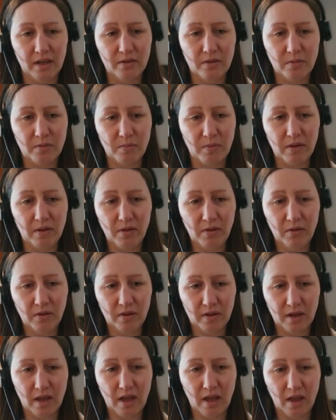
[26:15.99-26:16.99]
But if you
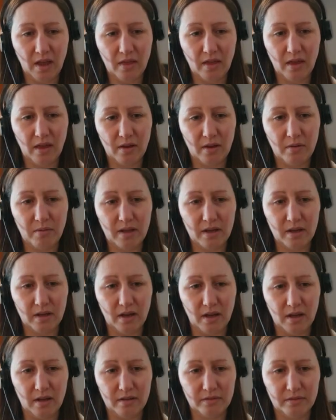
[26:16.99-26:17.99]
can get there quick
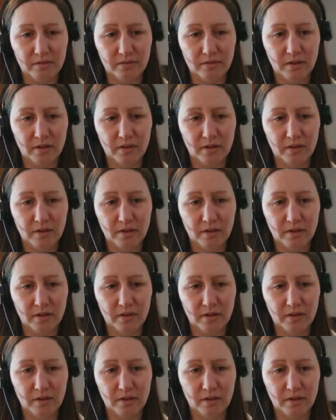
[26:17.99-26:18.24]
enough,